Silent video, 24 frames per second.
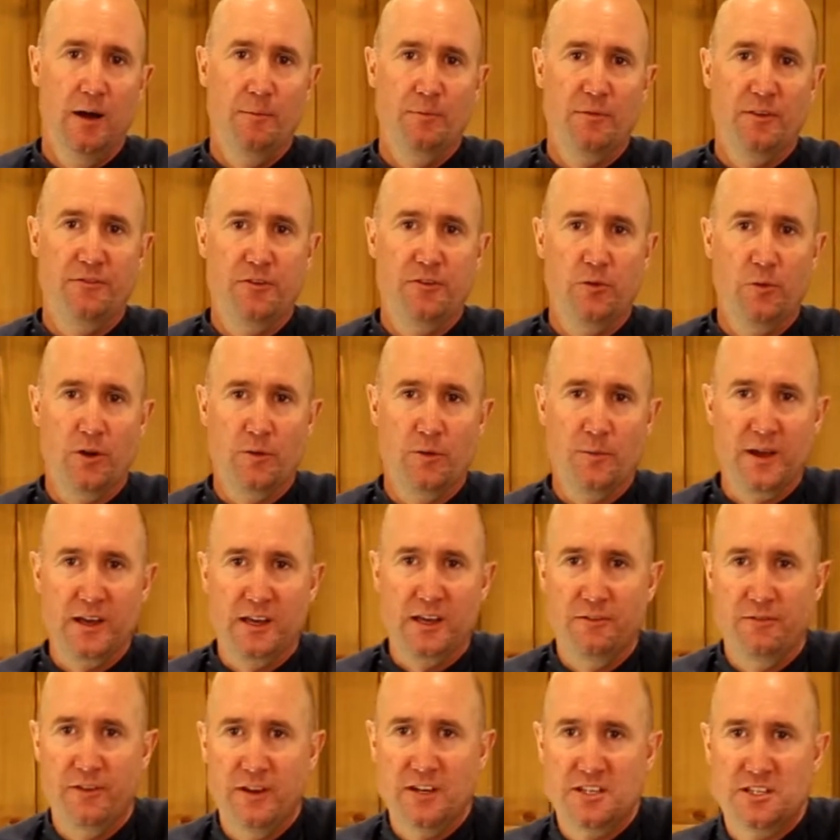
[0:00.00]
If you want to make
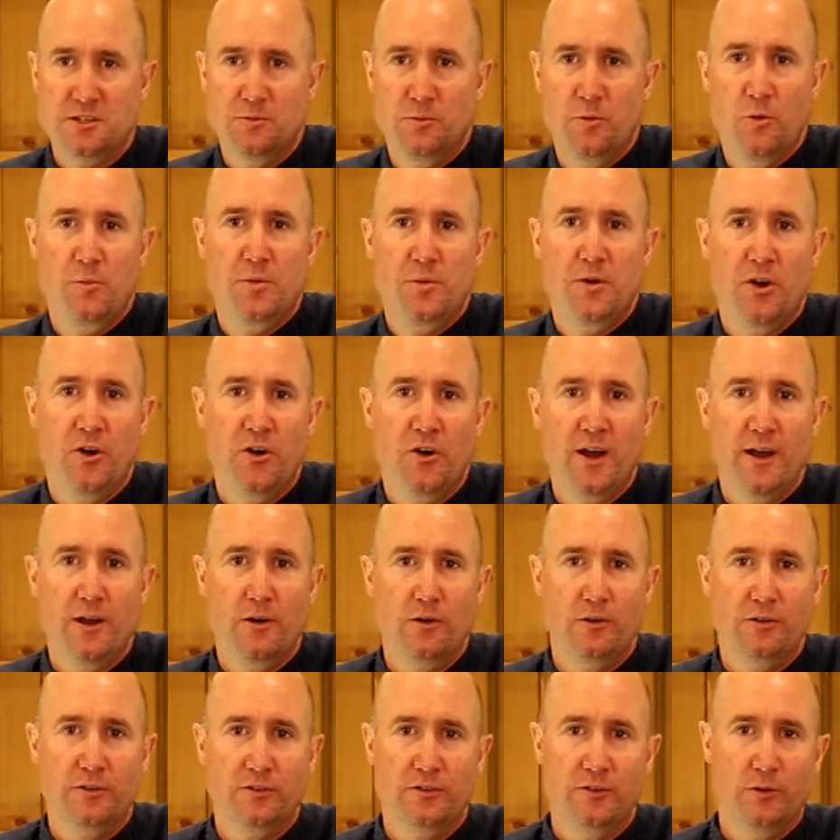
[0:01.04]
a vegetable puree
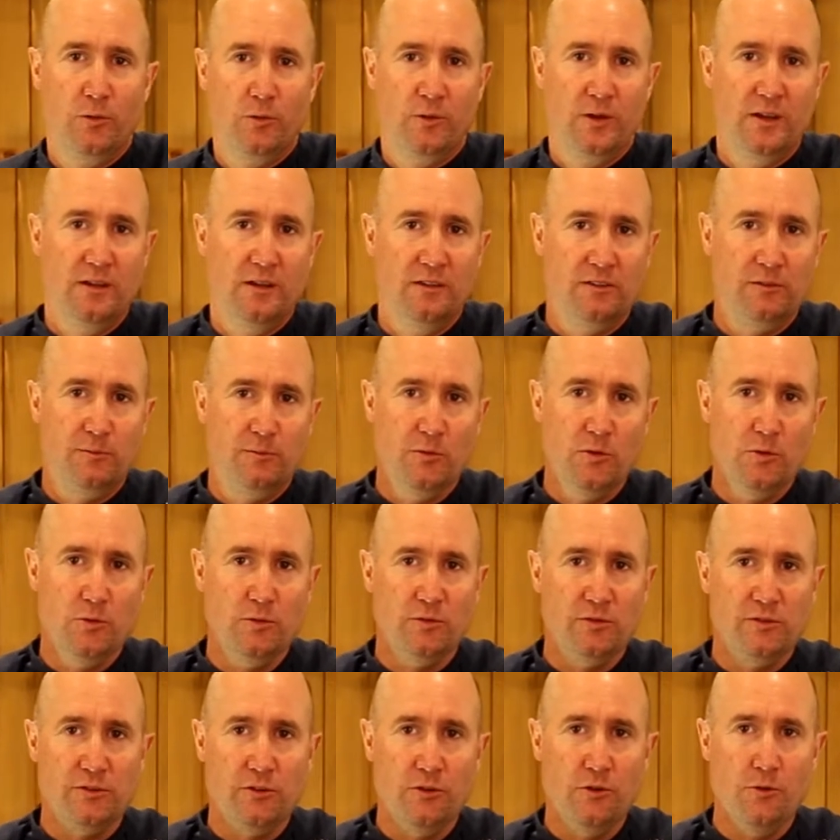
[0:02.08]
or a silky smooth
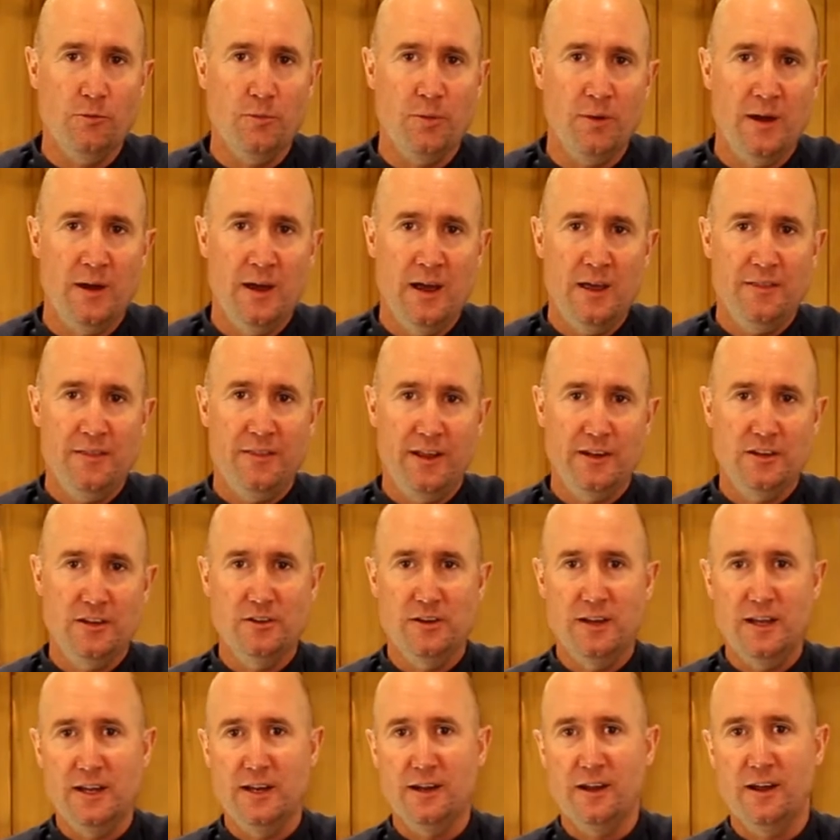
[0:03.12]
soup, then you
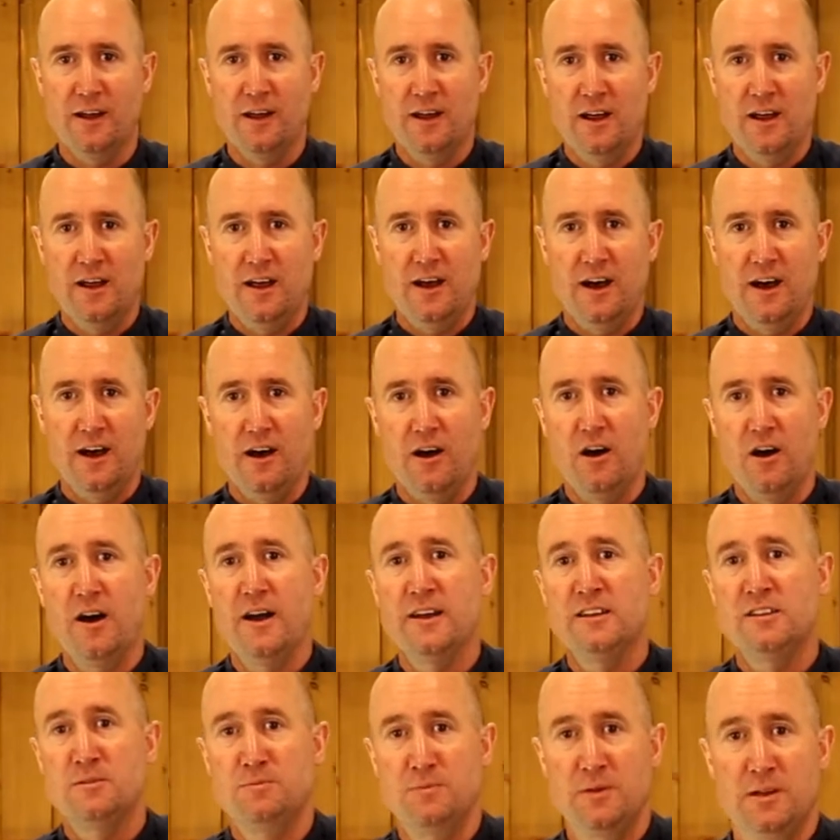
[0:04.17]
need a
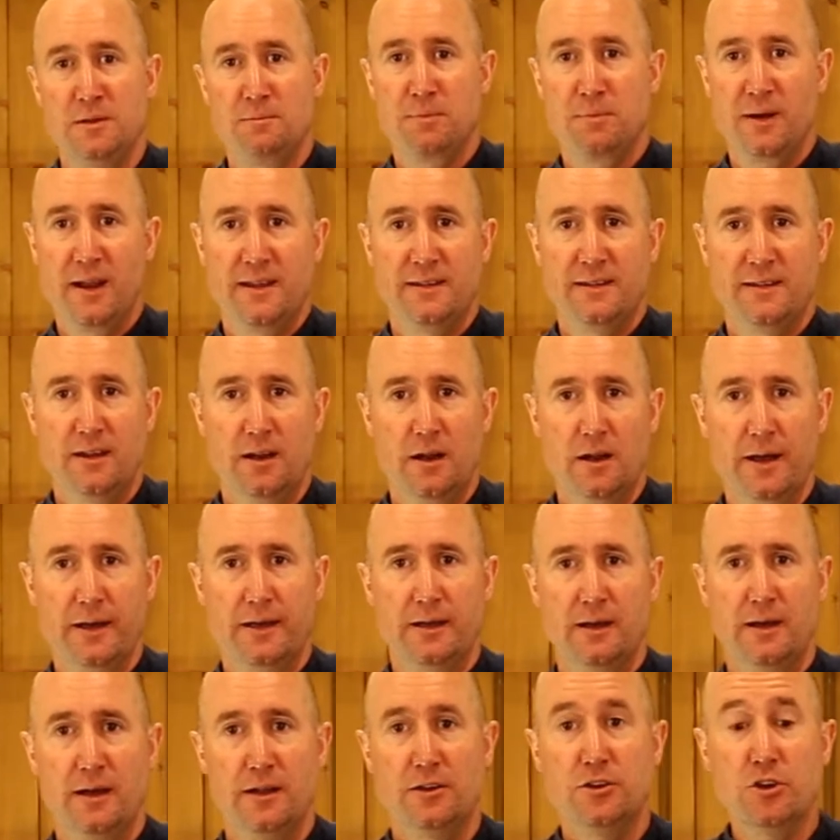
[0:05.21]
high-speed blender
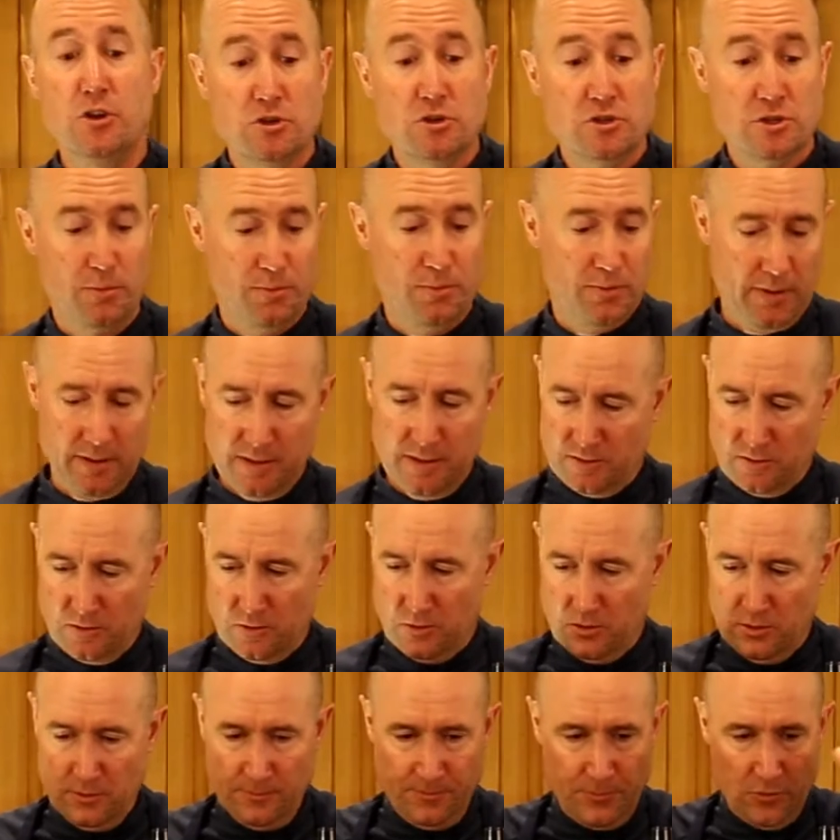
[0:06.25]
like a NutriBullet
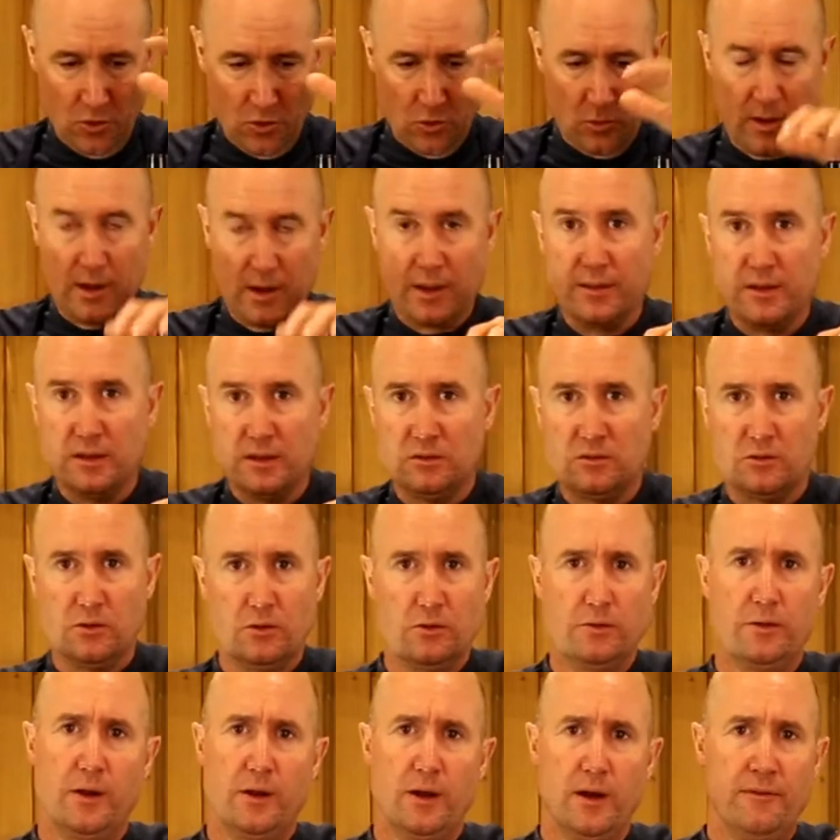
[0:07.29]
or one of these
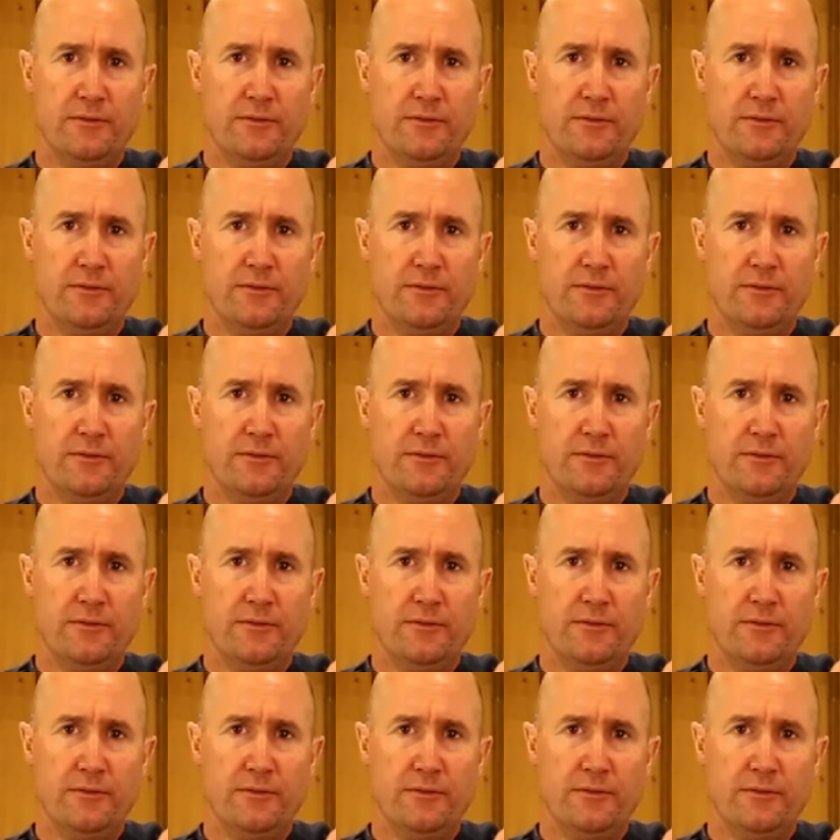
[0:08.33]
two that